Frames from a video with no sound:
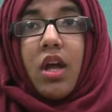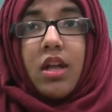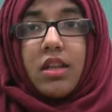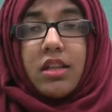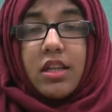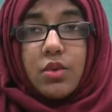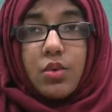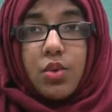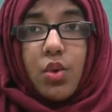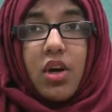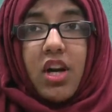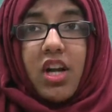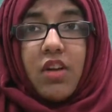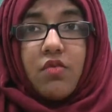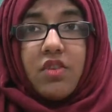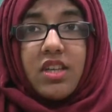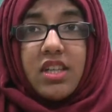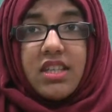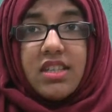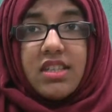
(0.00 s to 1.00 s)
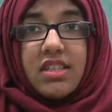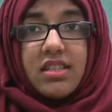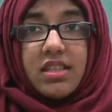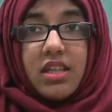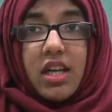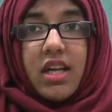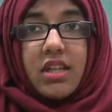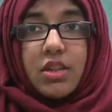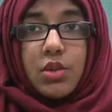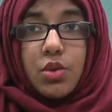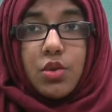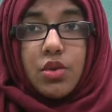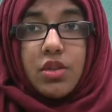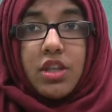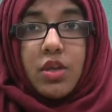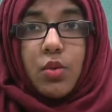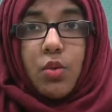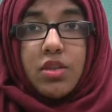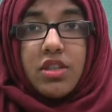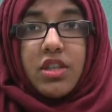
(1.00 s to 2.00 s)
The tool I really disliked
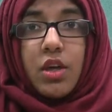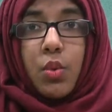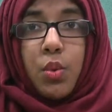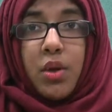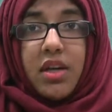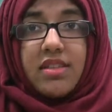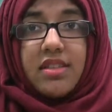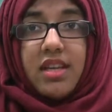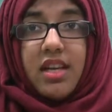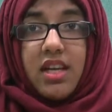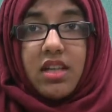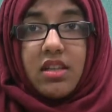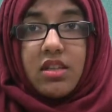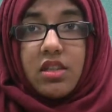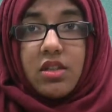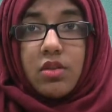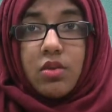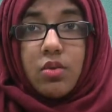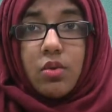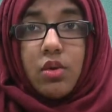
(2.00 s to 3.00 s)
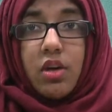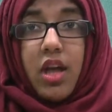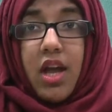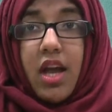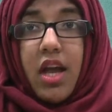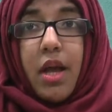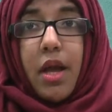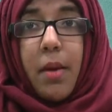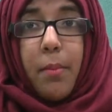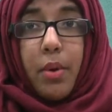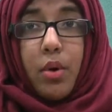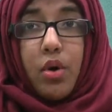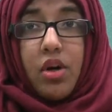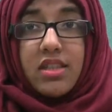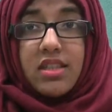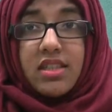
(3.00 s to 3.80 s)
using was the quick selection tool, because